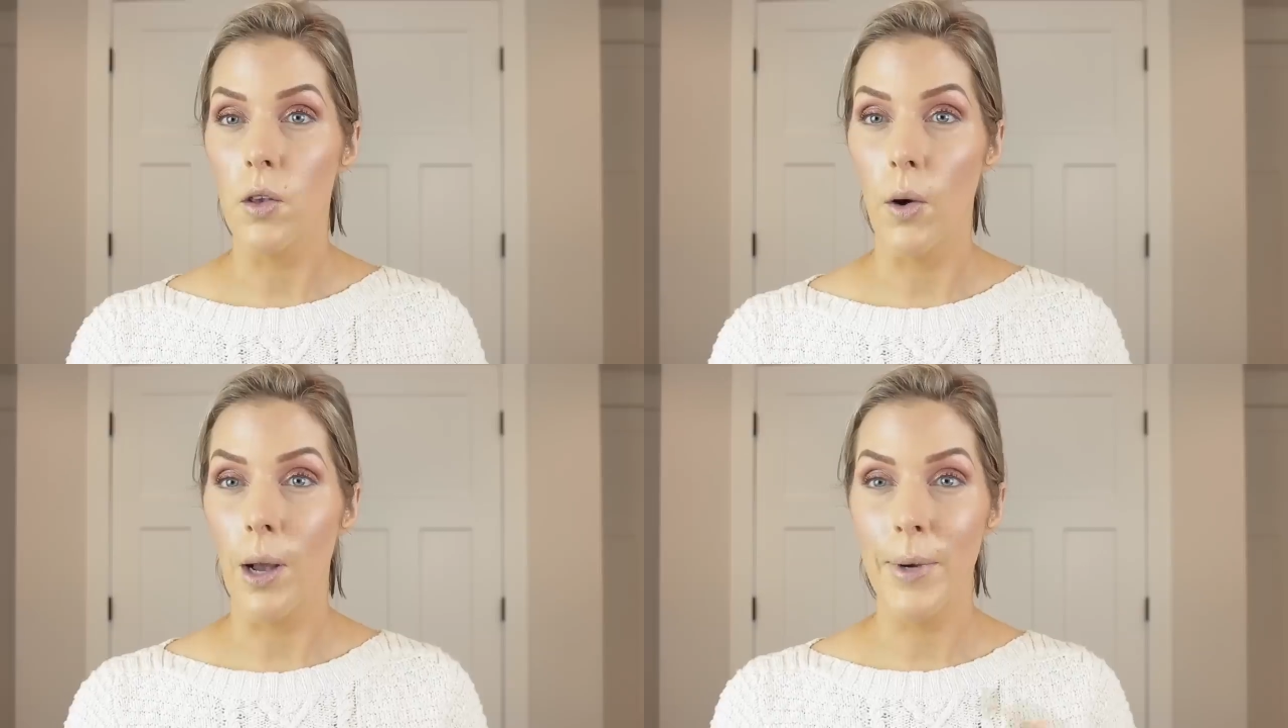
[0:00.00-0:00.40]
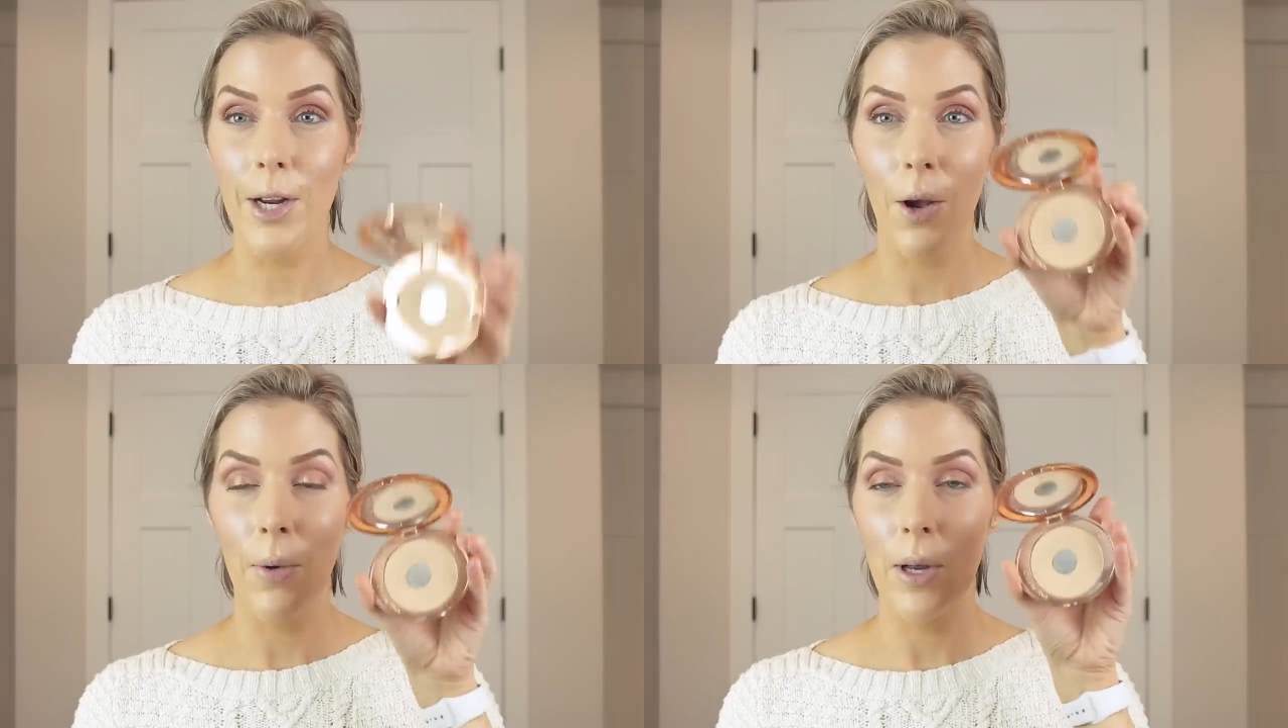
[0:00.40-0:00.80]
So I'm
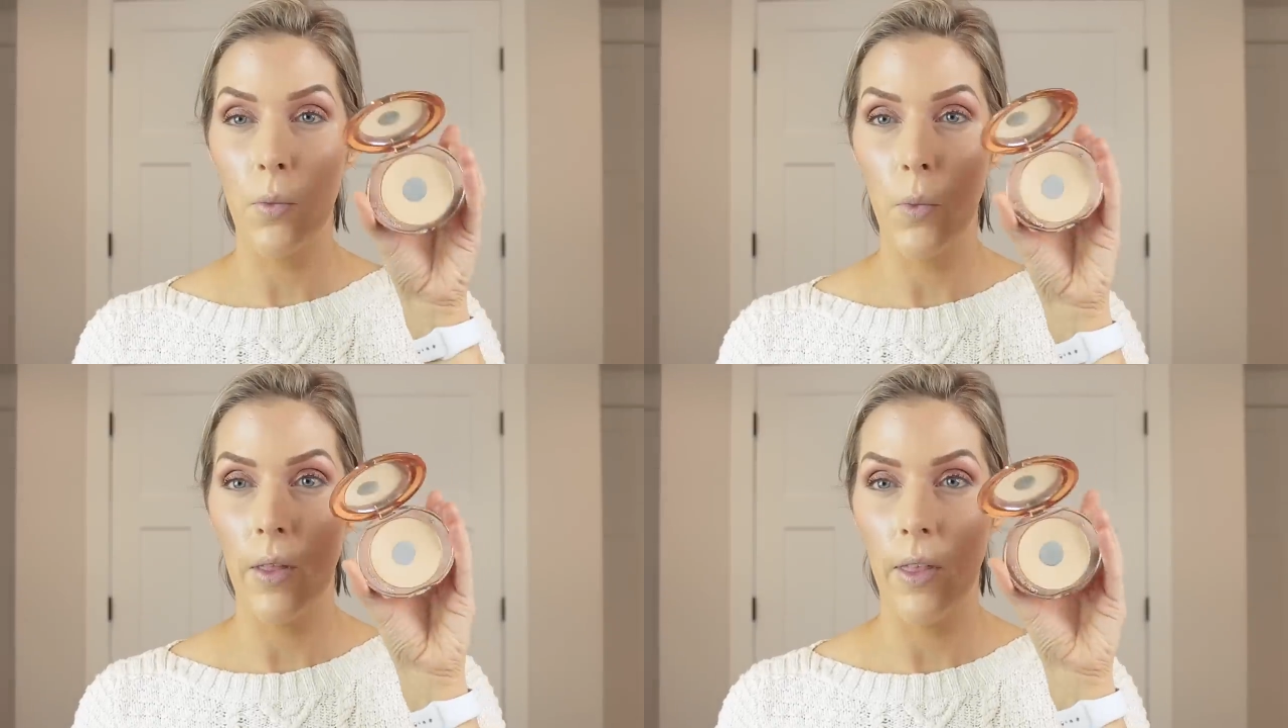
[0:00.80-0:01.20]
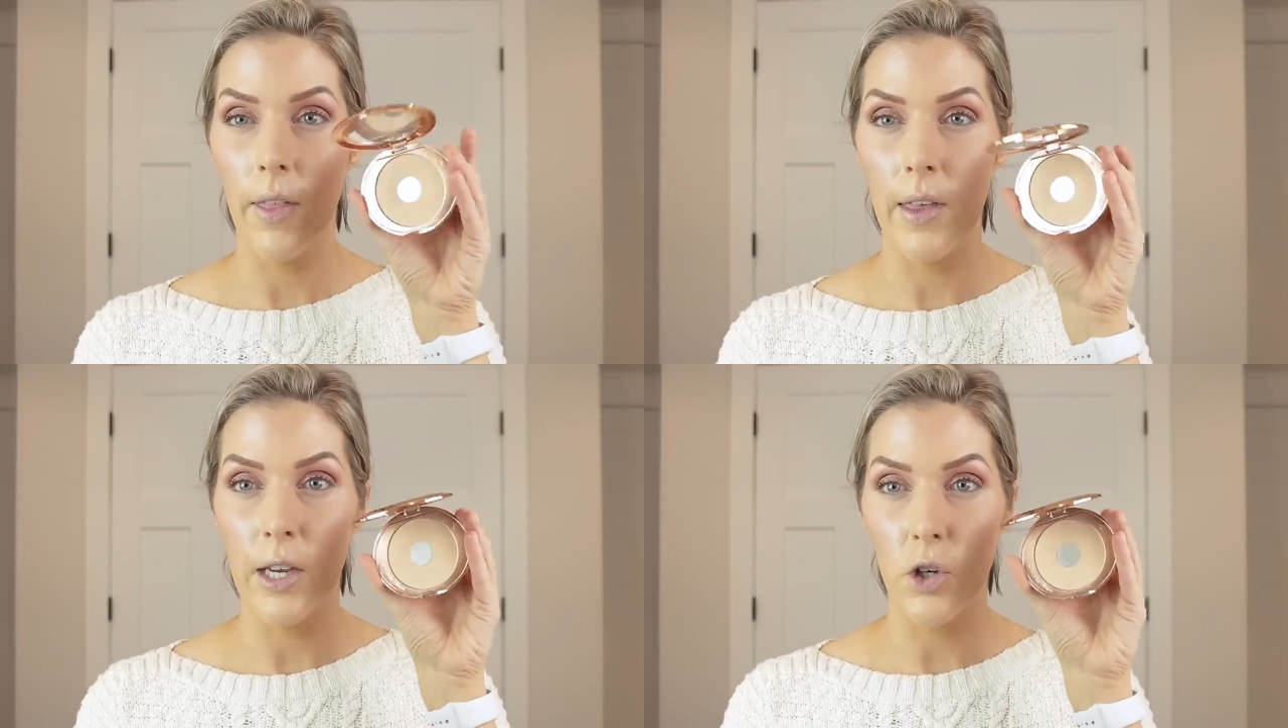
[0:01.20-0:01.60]
going to go in with
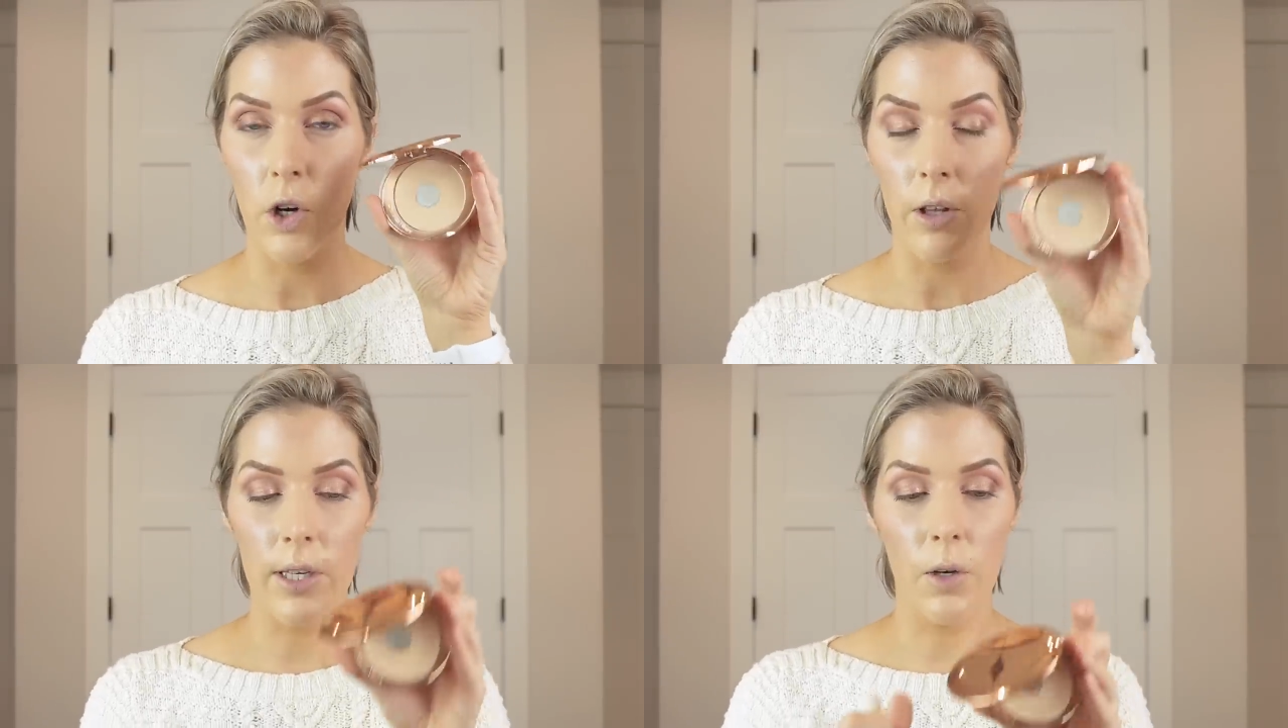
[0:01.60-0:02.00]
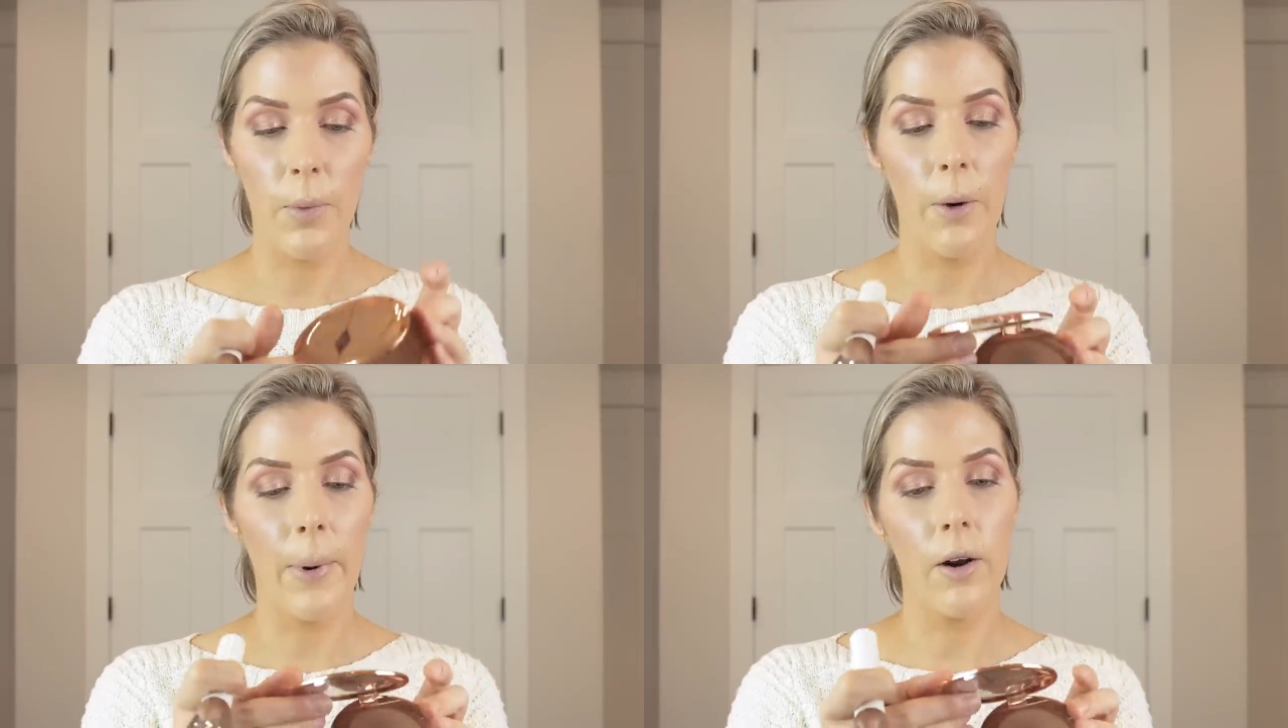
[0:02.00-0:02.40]
the Charlotte
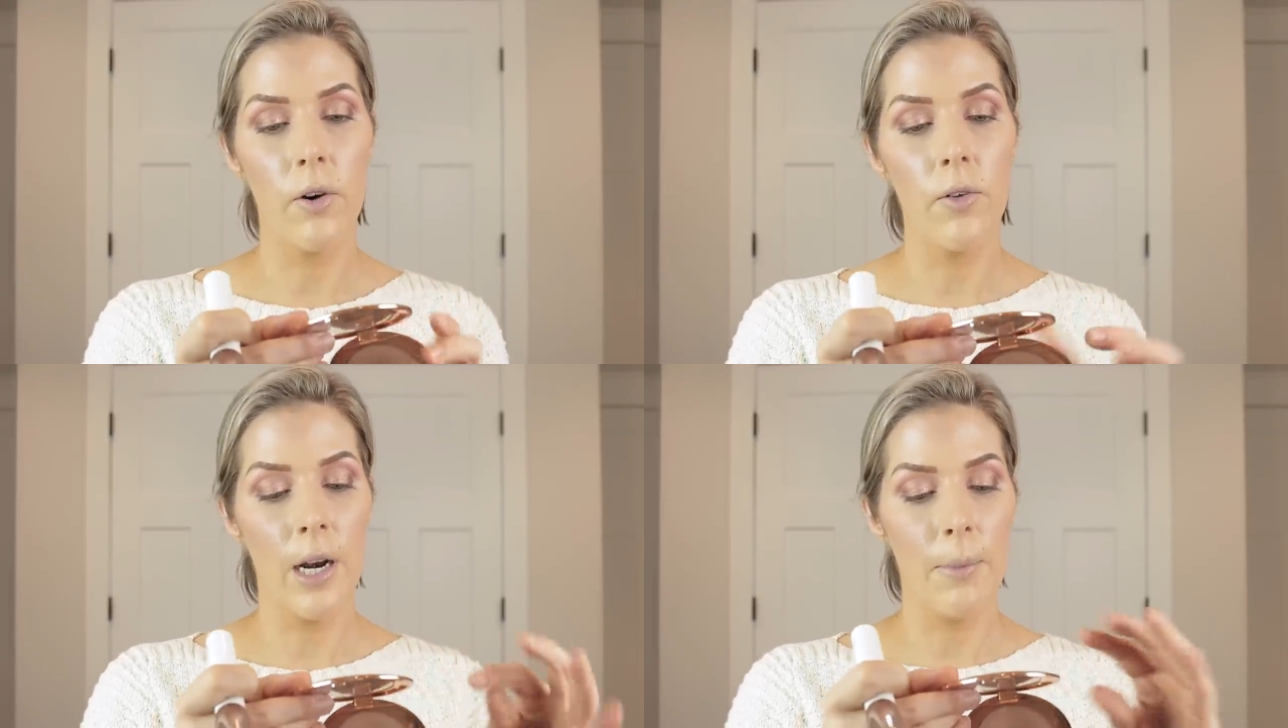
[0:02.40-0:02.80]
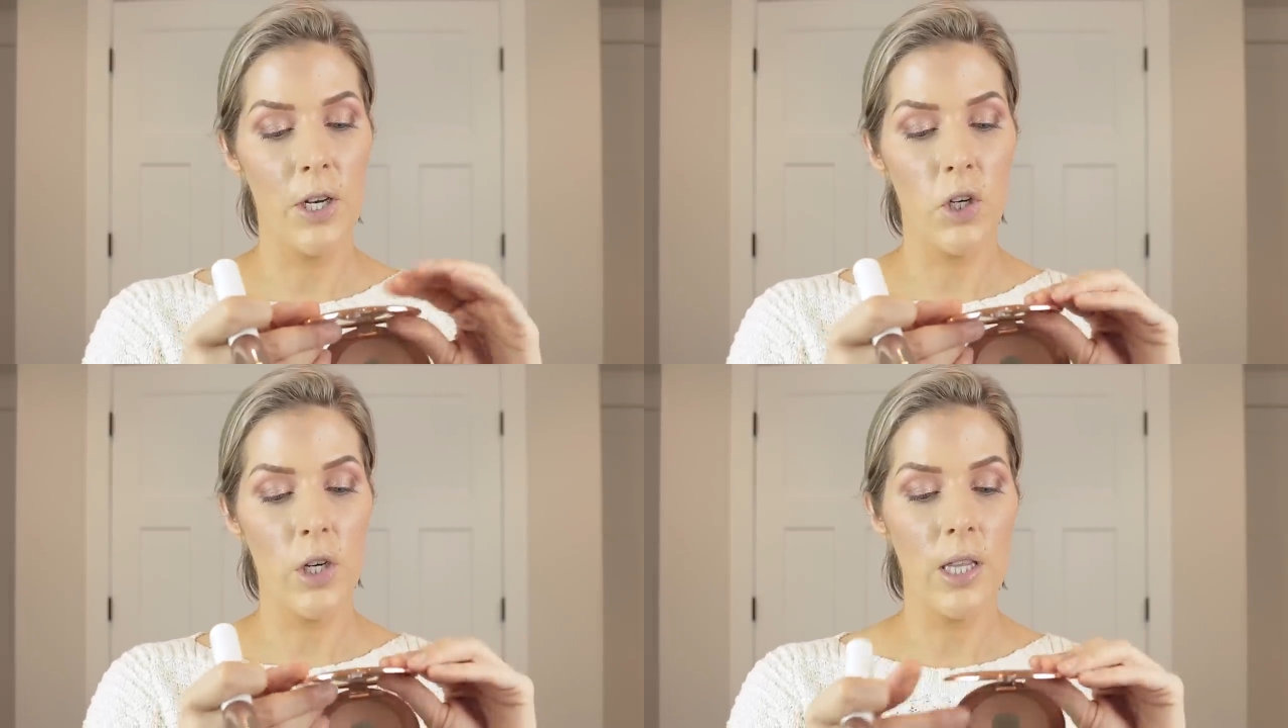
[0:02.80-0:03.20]
Tilbury powder that I
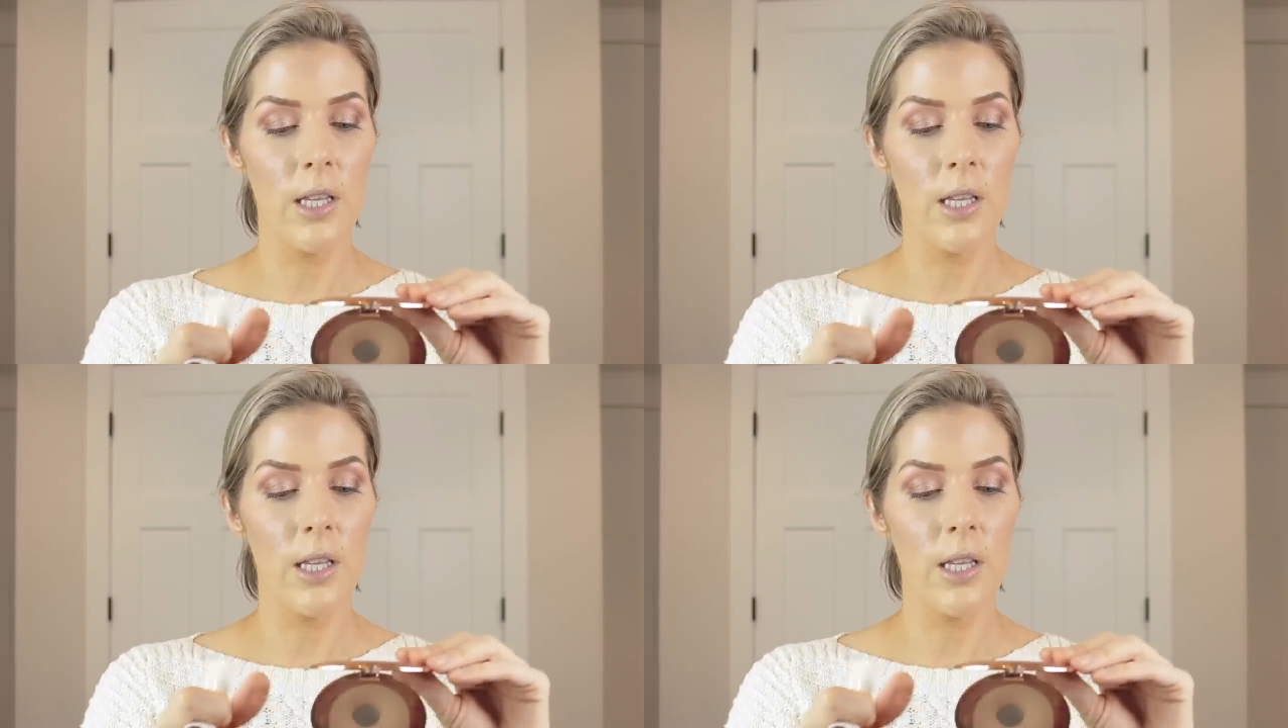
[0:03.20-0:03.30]
mentioned.